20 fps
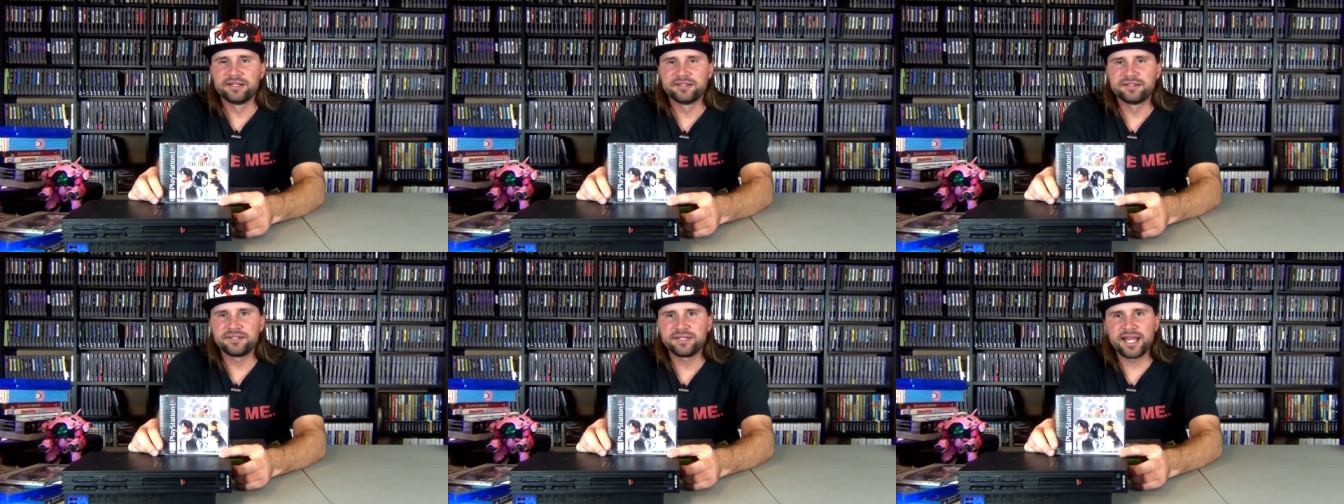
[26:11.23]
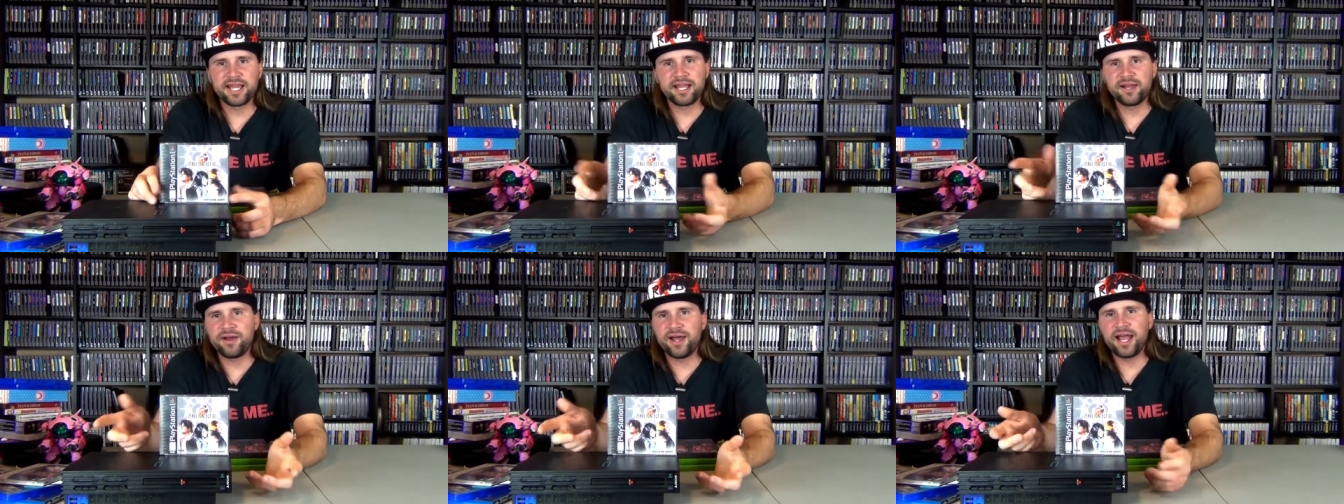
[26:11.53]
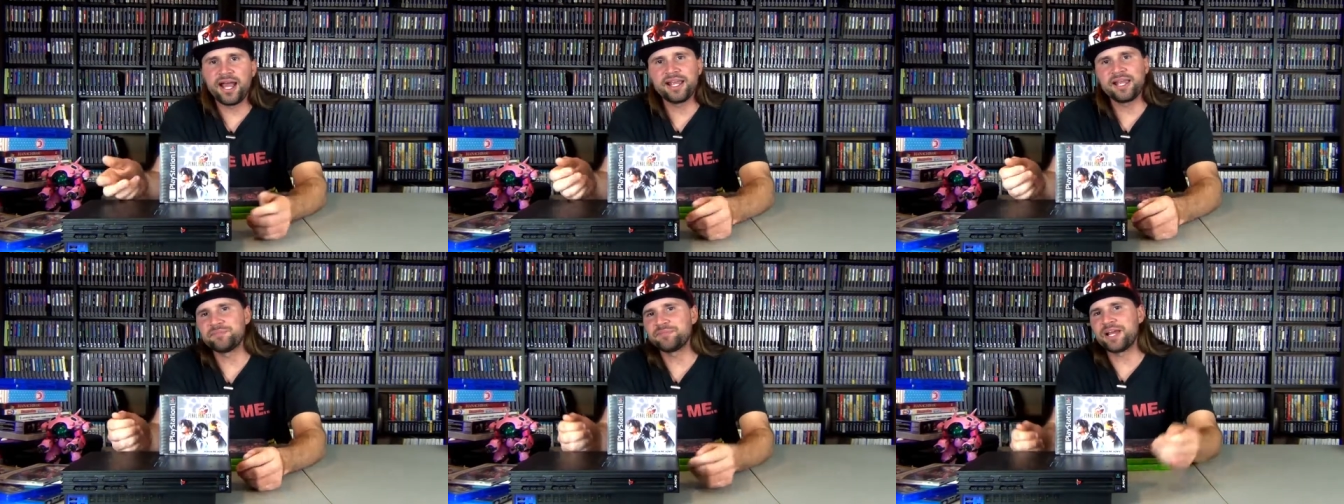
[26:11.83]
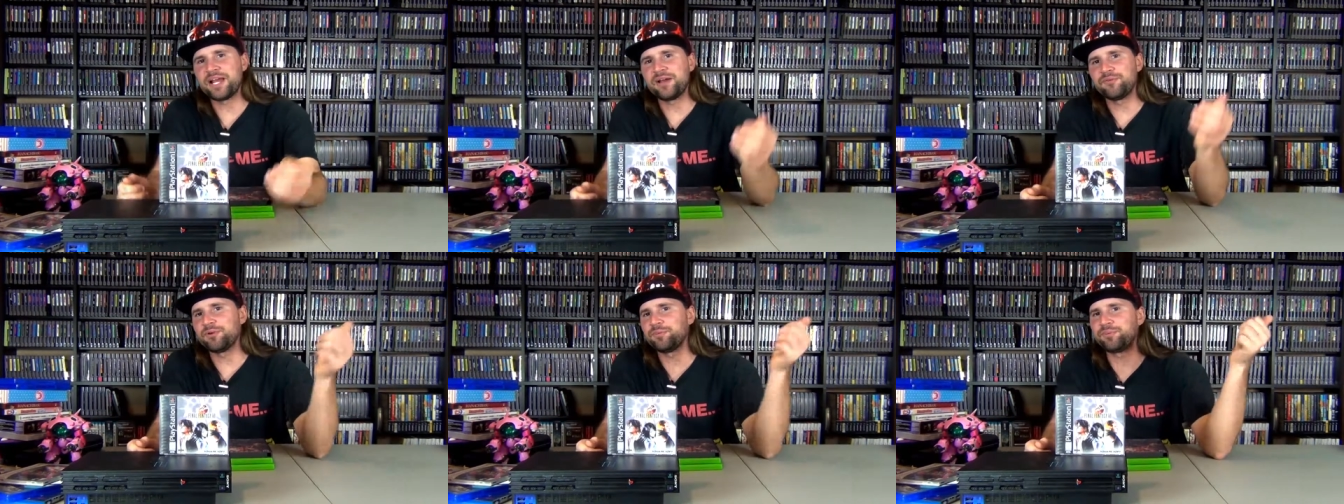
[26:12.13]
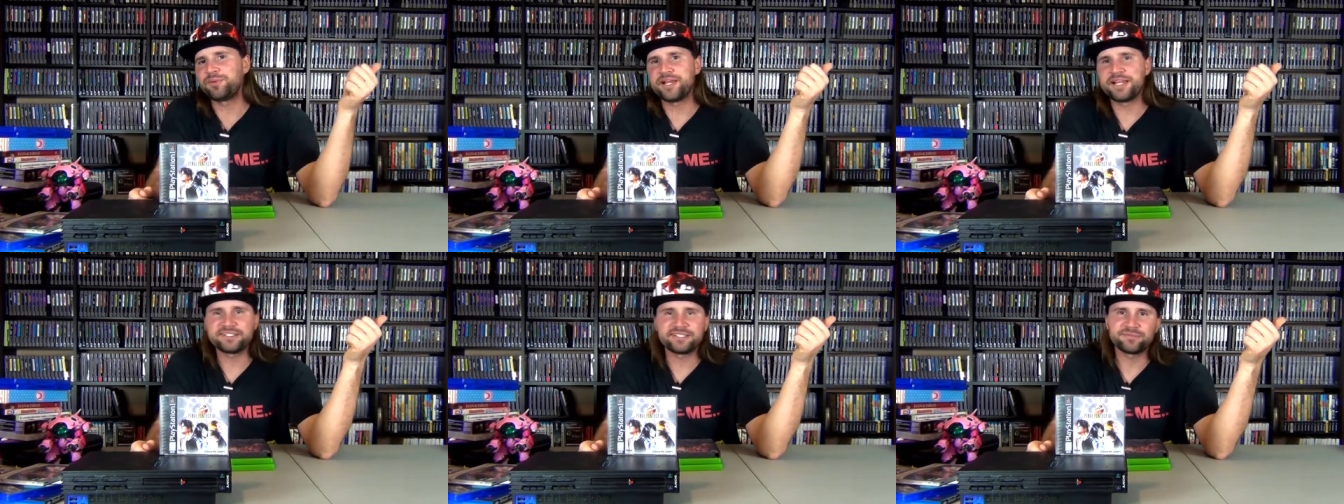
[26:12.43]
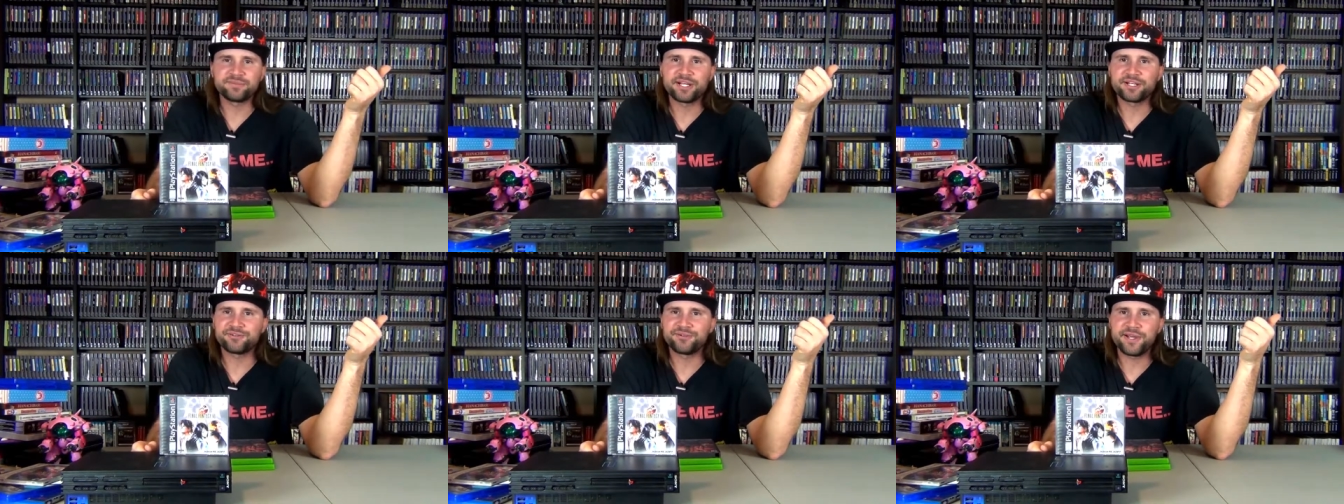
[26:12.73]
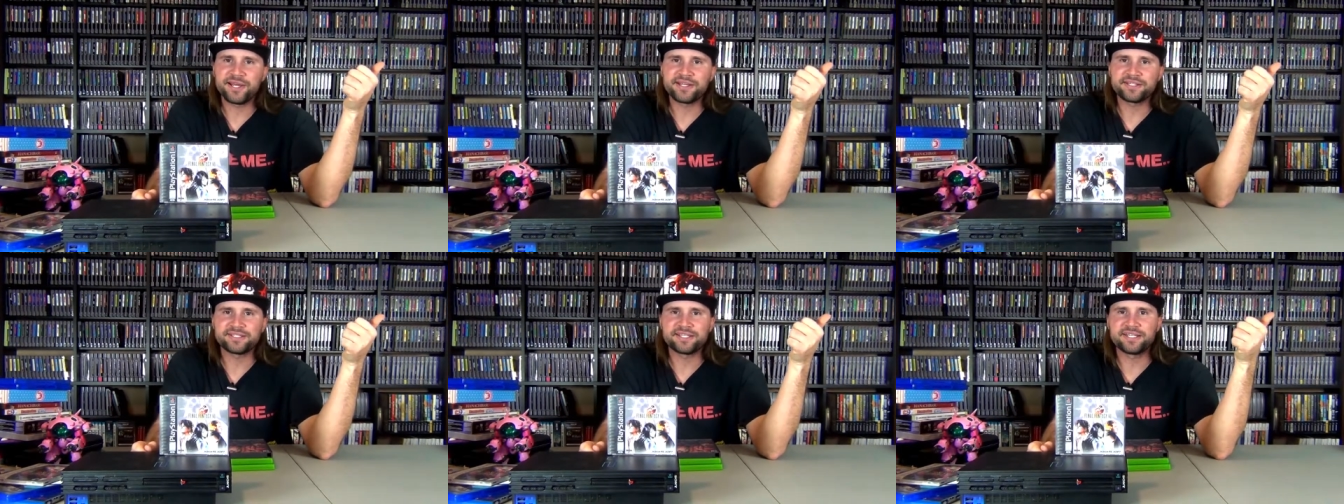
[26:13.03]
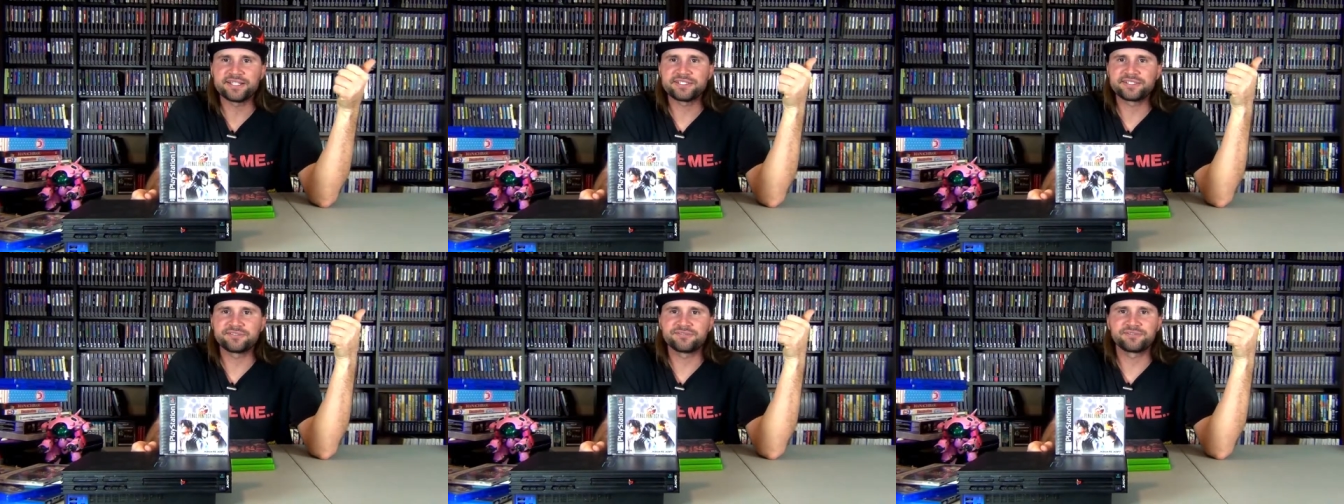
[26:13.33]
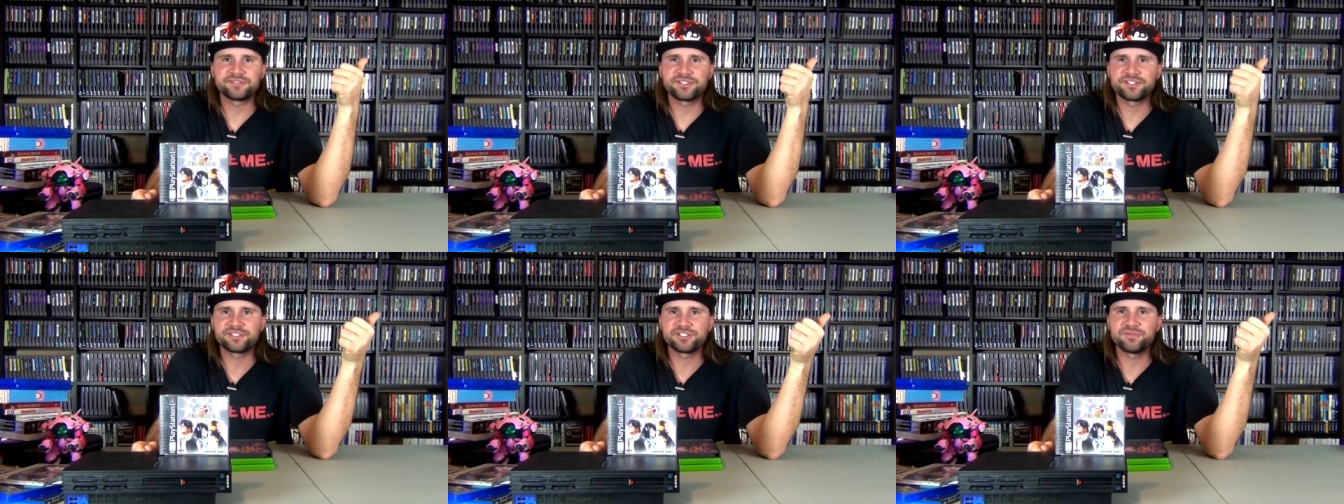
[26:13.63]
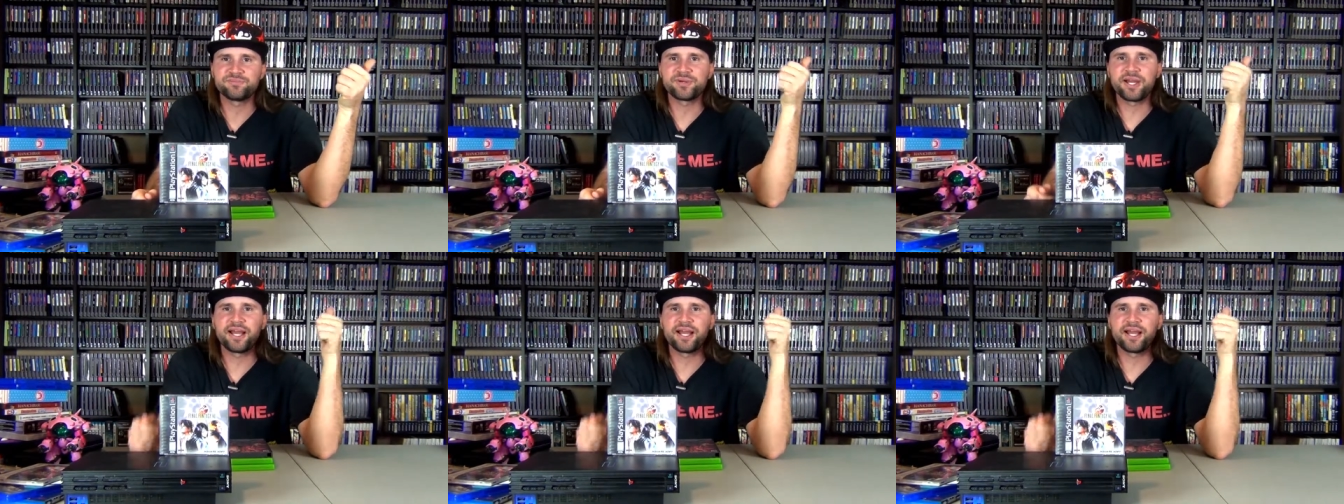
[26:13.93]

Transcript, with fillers: Now, I am not replacing my greatest hits version,